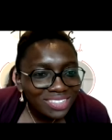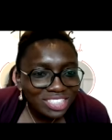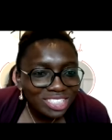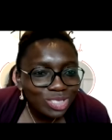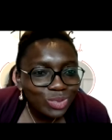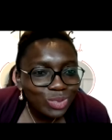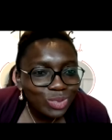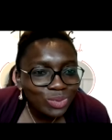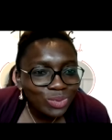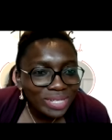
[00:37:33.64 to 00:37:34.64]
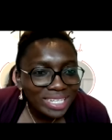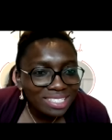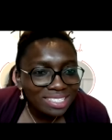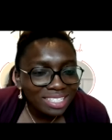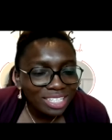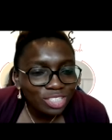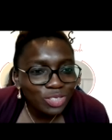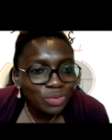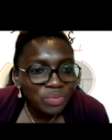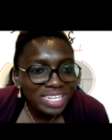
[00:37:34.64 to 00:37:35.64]
Gosh, this looks so easy. You're just
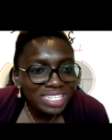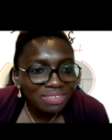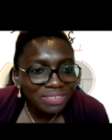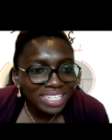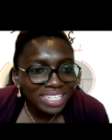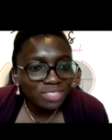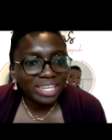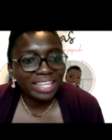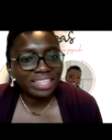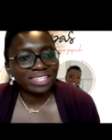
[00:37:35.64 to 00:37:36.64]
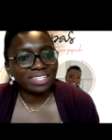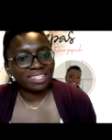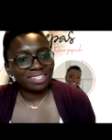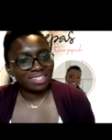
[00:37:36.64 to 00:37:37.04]
going to mix everything together.